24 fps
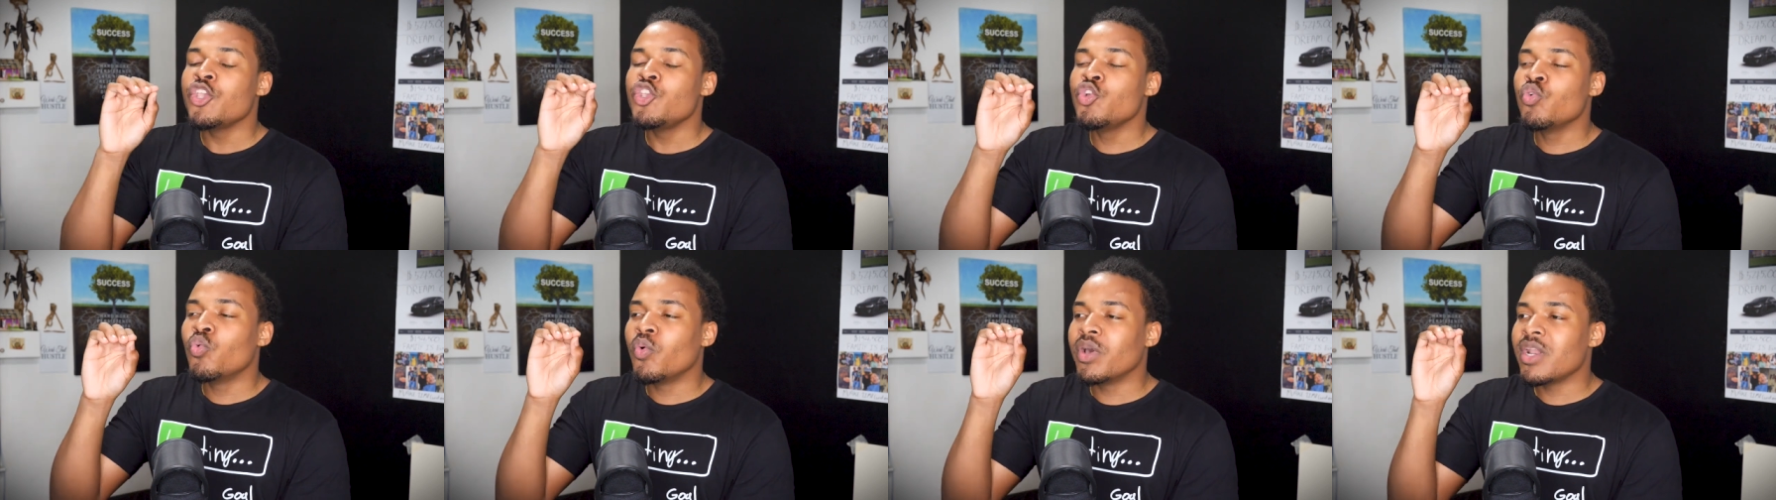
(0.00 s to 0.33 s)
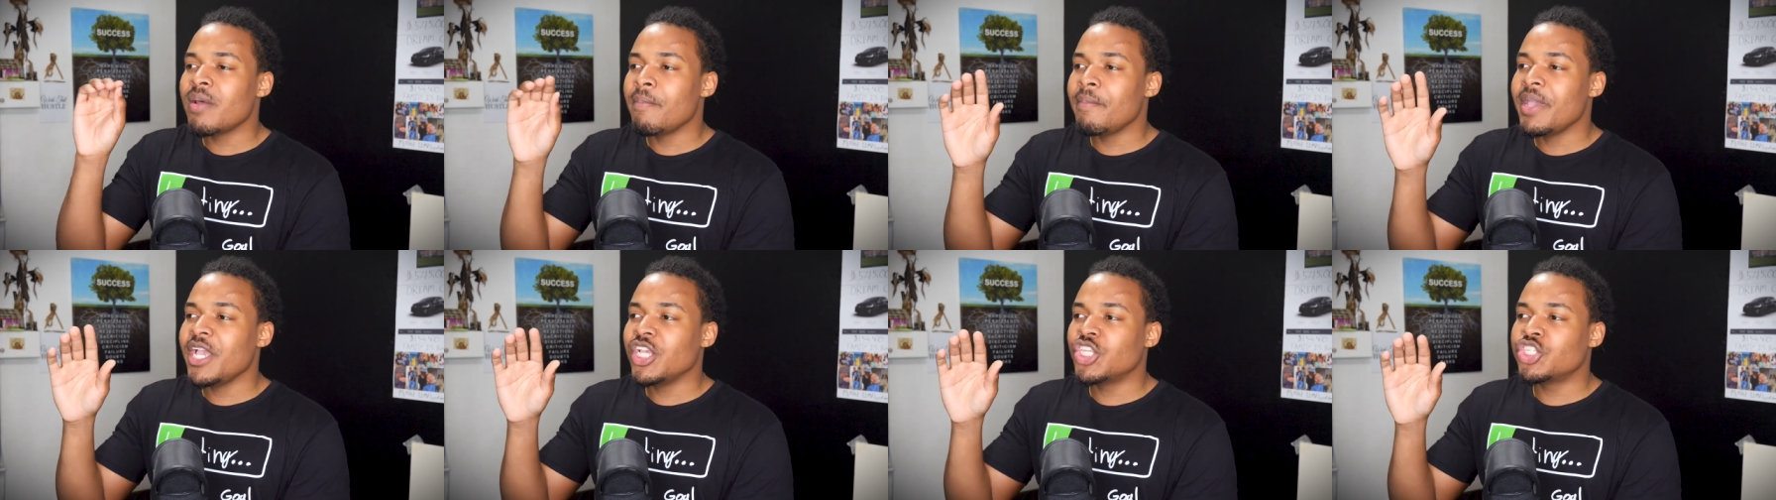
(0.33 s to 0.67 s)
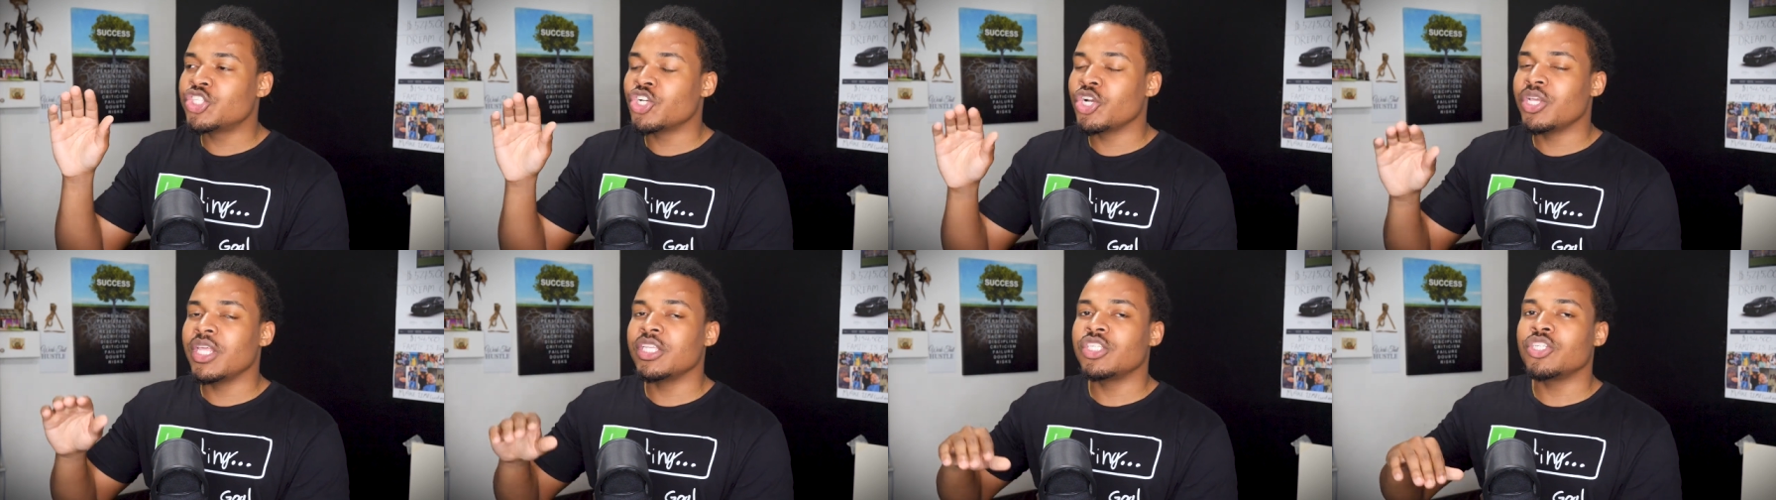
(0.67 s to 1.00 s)
you want to make
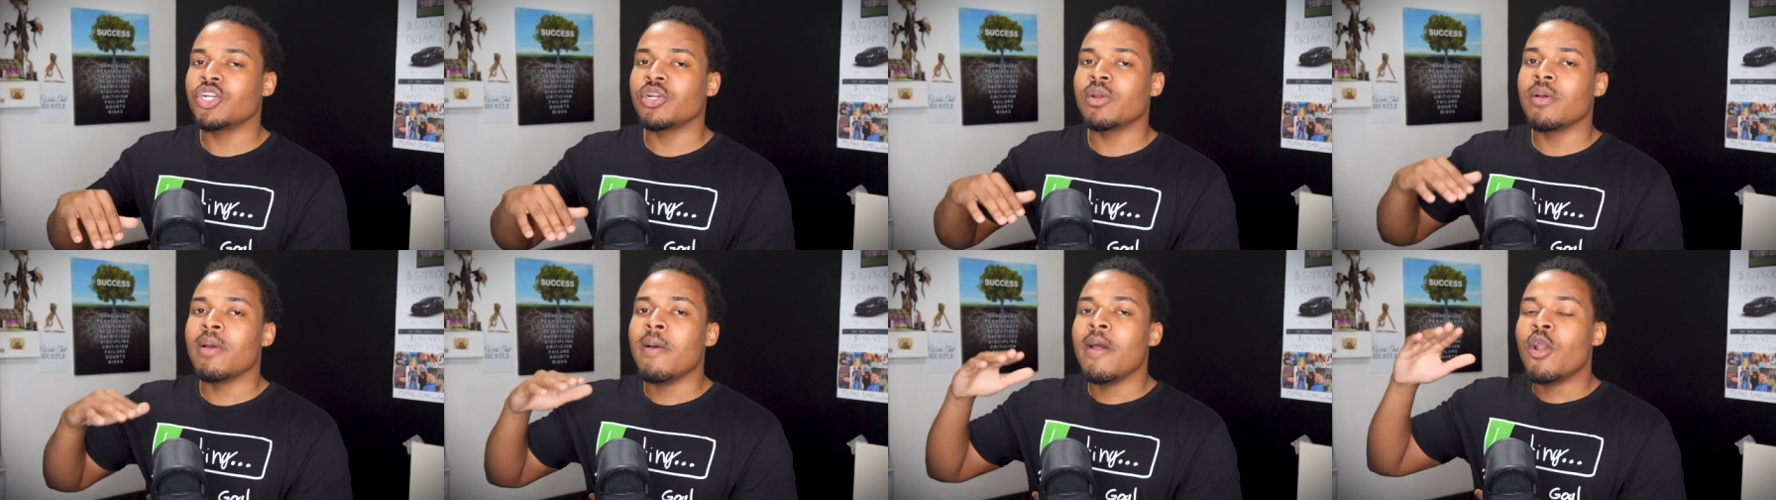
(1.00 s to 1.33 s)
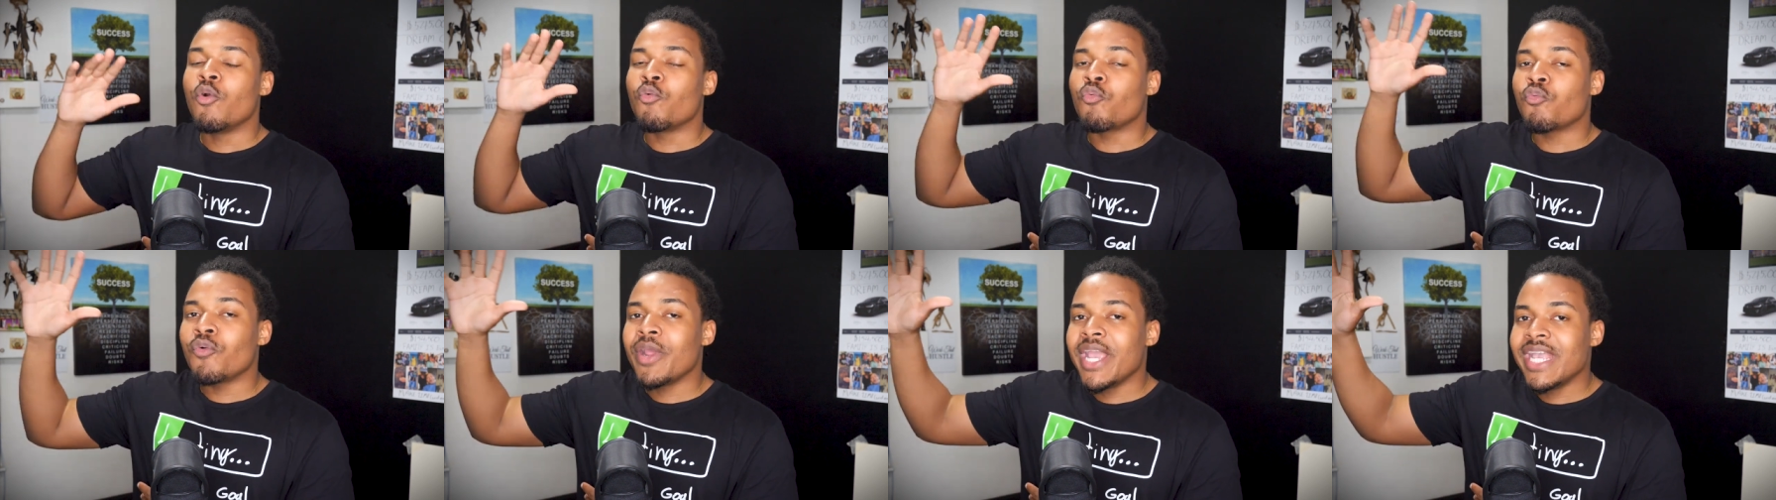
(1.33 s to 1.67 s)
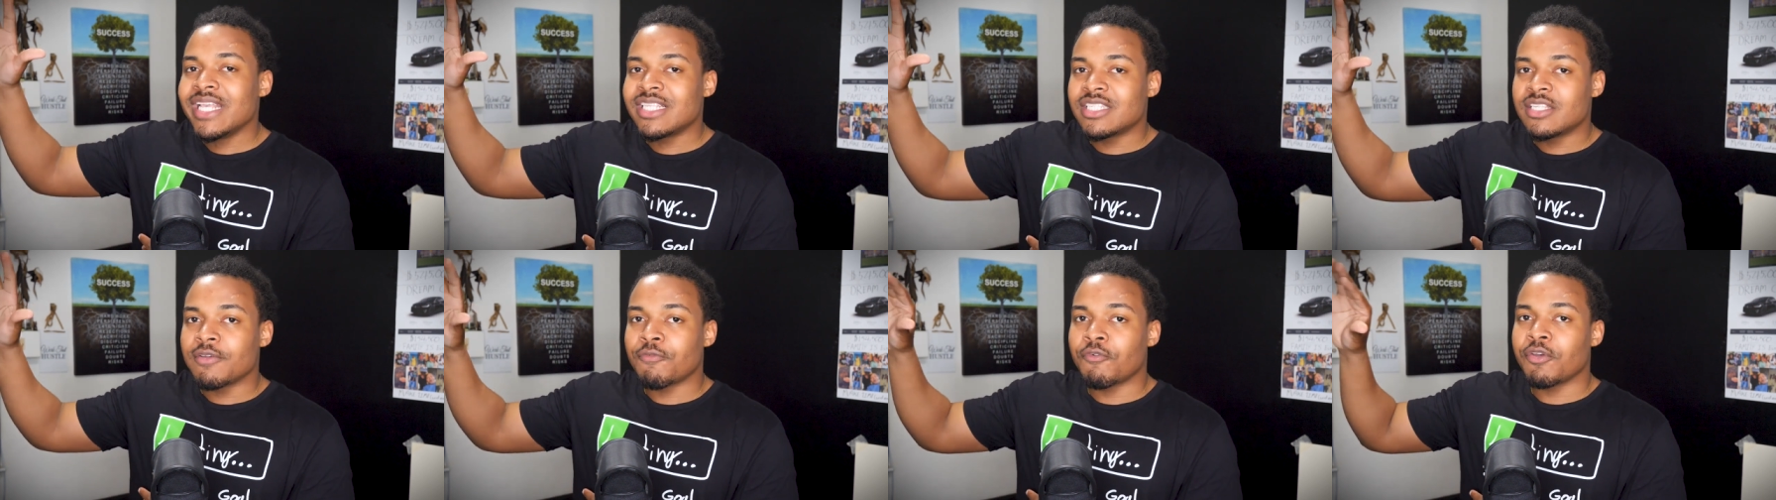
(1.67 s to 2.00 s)
sure that your
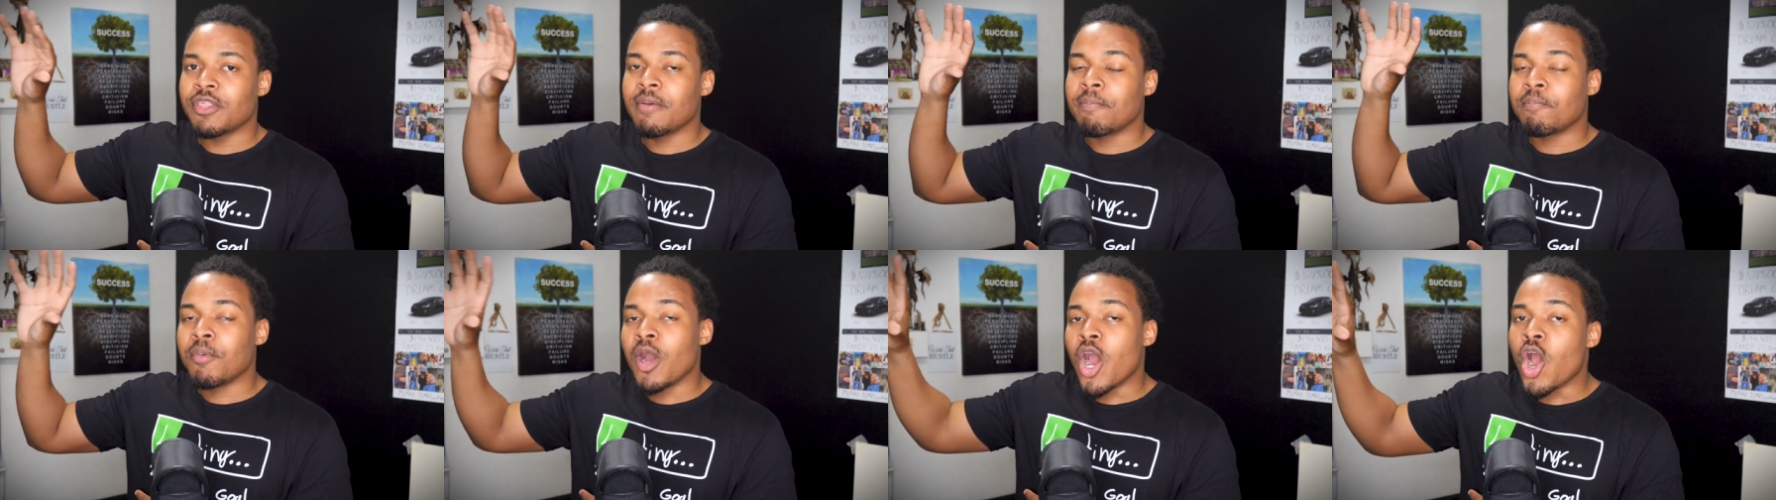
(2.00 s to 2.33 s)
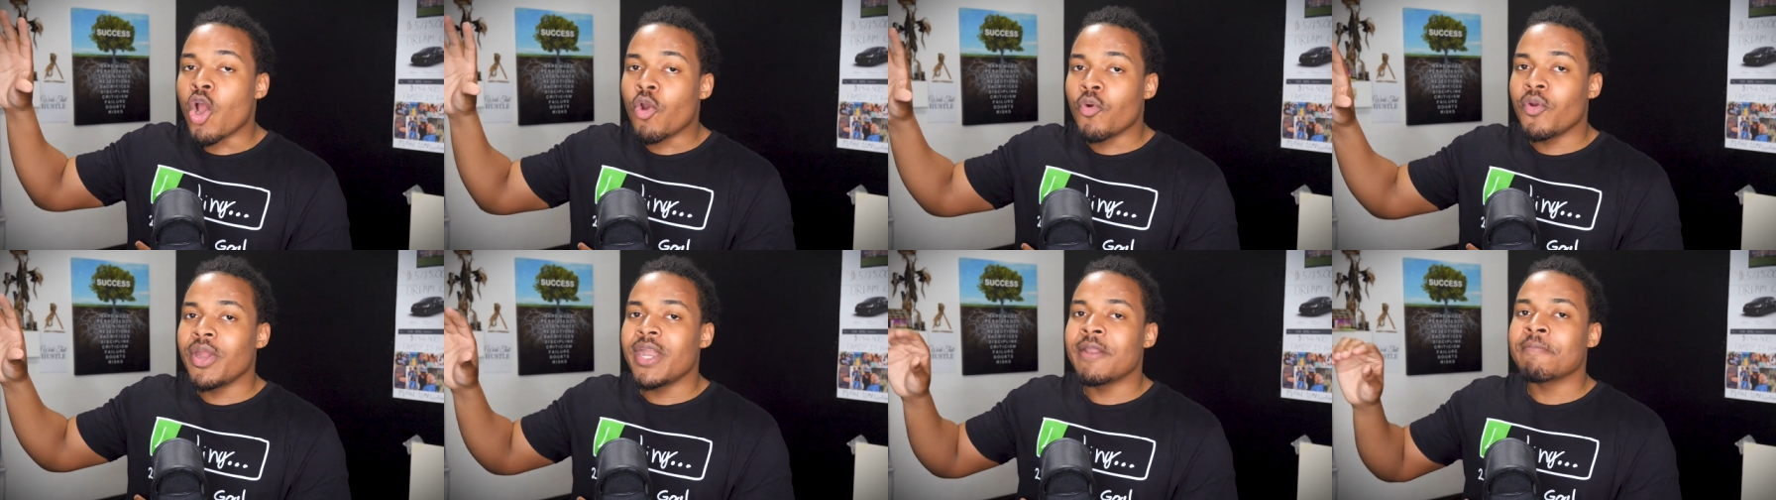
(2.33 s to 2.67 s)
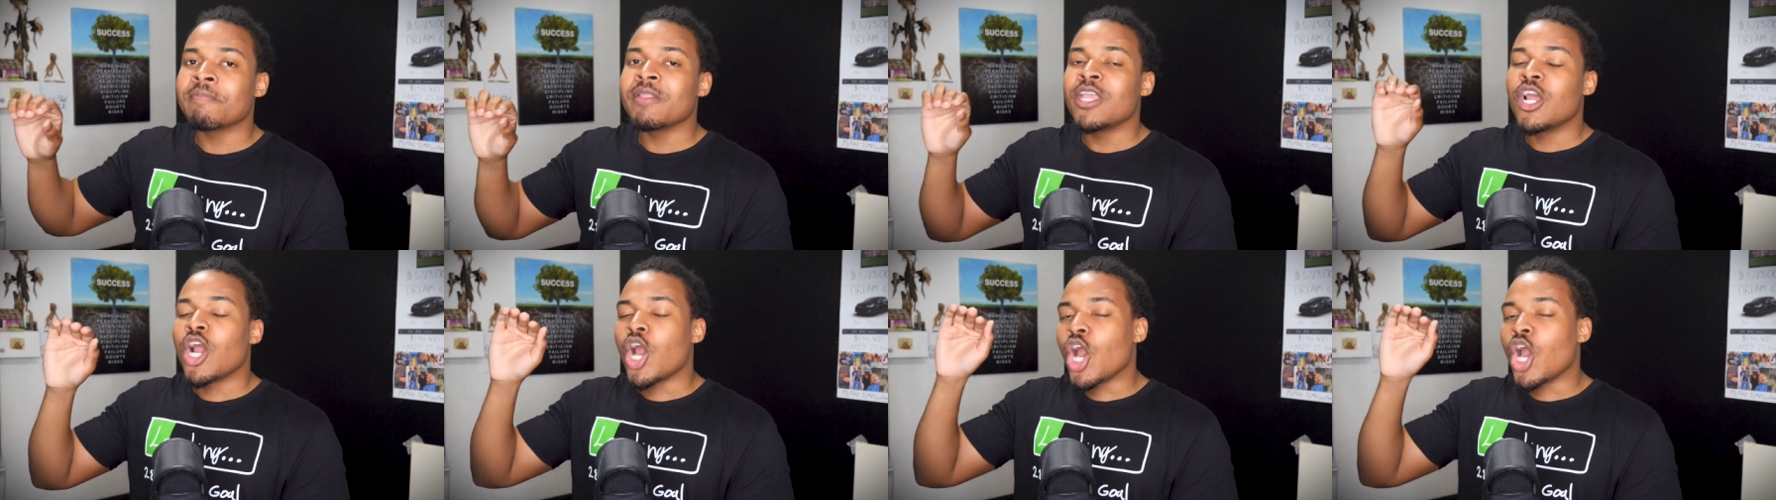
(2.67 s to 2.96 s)
rates for the borrowing